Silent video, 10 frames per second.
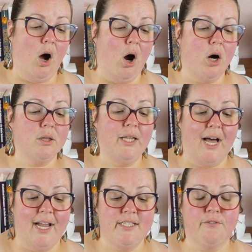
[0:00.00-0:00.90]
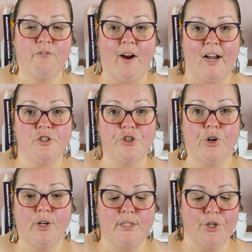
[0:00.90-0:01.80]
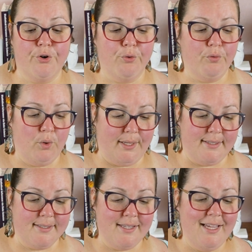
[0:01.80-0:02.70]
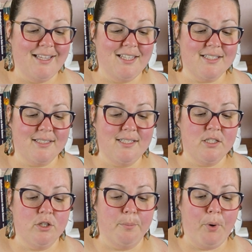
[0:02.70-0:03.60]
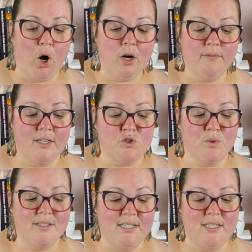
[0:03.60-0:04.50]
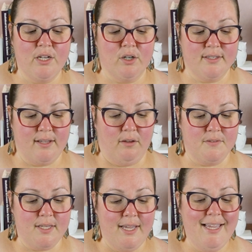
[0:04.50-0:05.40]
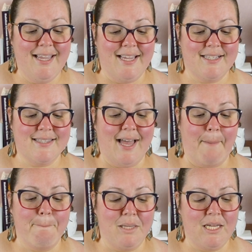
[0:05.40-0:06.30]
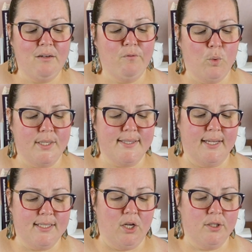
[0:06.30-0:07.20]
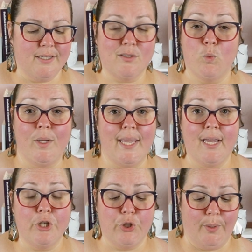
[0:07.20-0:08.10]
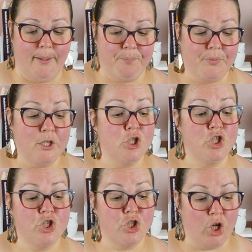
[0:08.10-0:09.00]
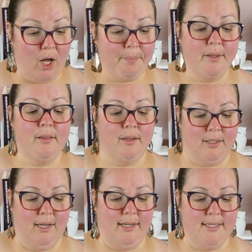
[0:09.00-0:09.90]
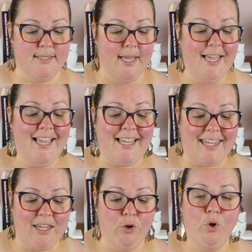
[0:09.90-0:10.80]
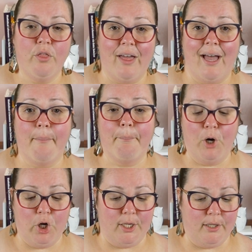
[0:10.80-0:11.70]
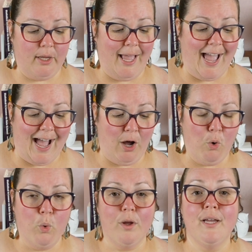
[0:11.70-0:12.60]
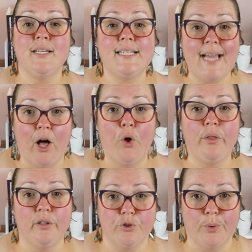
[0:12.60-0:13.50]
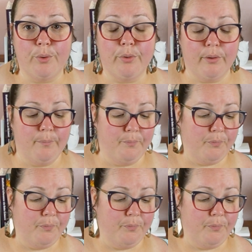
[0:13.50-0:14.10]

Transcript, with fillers: Our lies fracture our internal voice. This leads to the part of us resenting ourselves. It's that mean voice that tells us we can't do it. Stop the lies. Heal that bond. How? Tell the truth.